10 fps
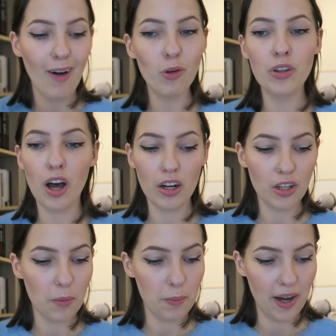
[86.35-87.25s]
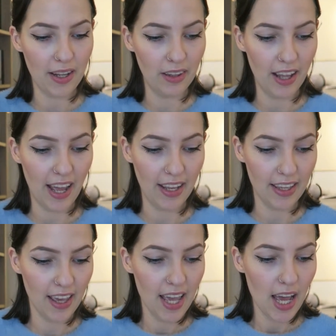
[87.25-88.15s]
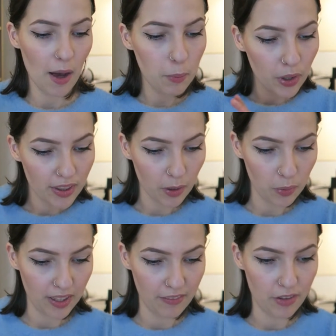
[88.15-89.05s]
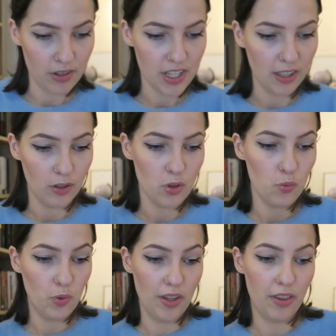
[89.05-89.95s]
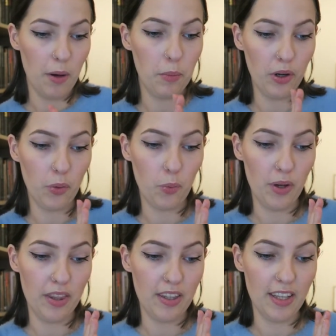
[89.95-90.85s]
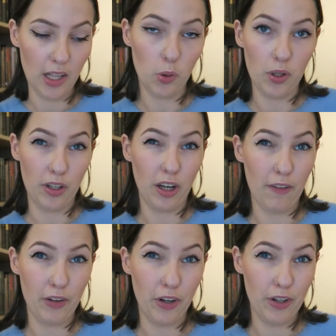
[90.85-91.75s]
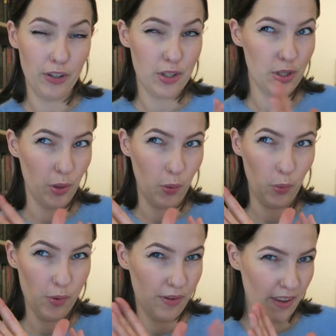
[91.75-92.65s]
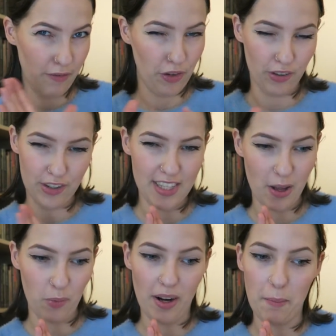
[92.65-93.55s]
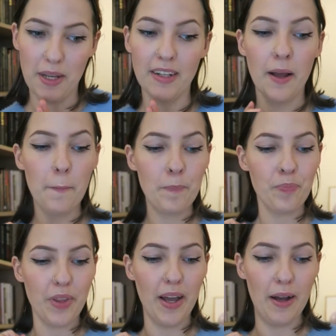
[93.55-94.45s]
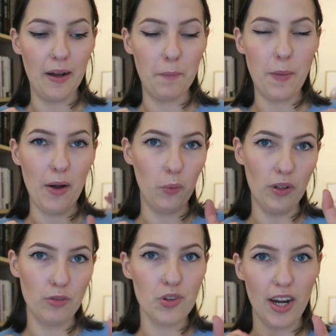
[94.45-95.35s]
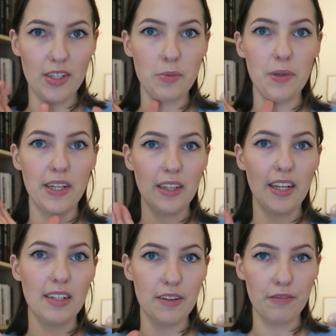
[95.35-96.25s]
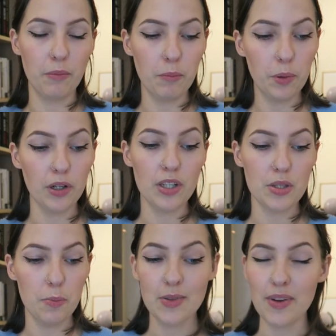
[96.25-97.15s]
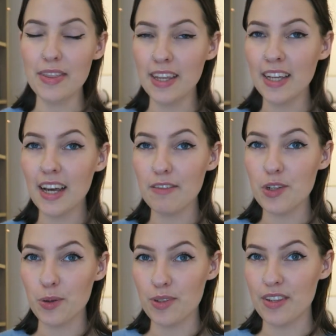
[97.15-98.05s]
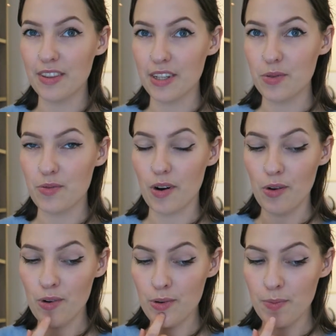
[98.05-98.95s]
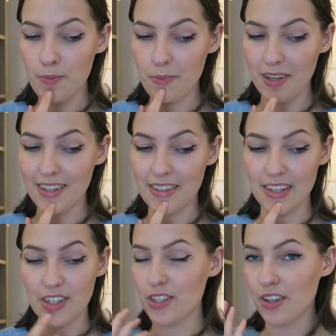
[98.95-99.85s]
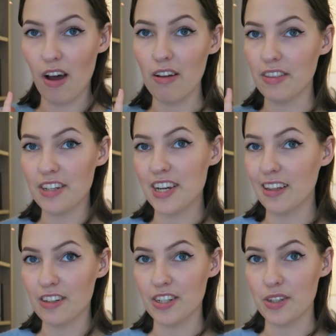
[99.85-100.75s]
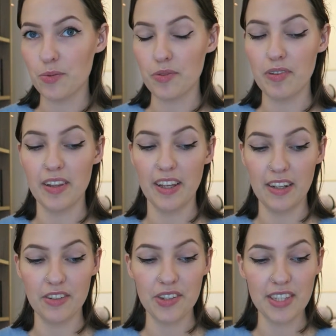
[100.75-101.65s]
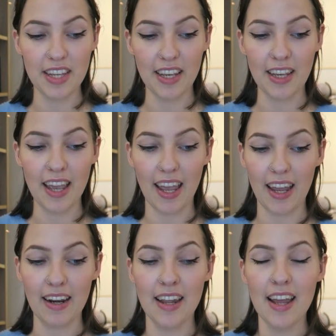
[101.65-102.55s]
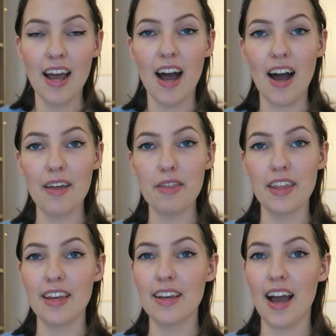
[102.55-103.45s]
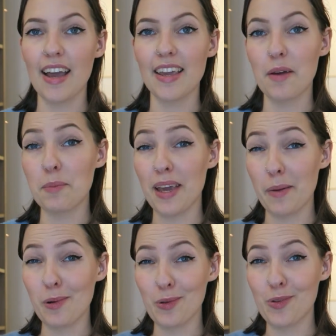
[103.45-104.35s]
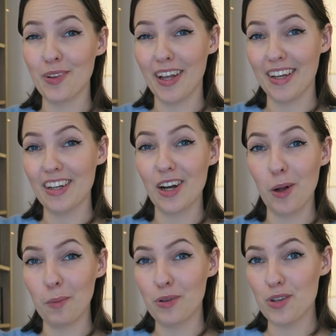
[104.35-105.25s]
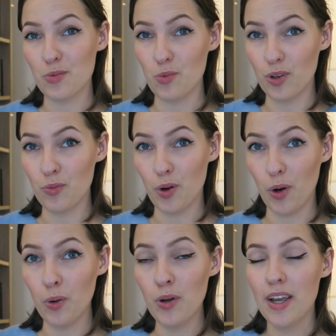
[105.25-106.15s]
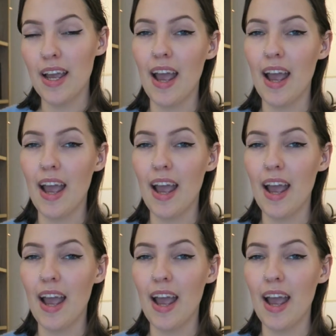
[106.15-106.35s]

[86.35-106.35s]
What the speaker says: I will not combine like a book that will give you chills with a book with yellow on the cover. So if you understand what I mean, I will try to pick like different books. So I think I've chosen this row because I just thought the challenges were really interesting and I think I can be able to like accomplish one row.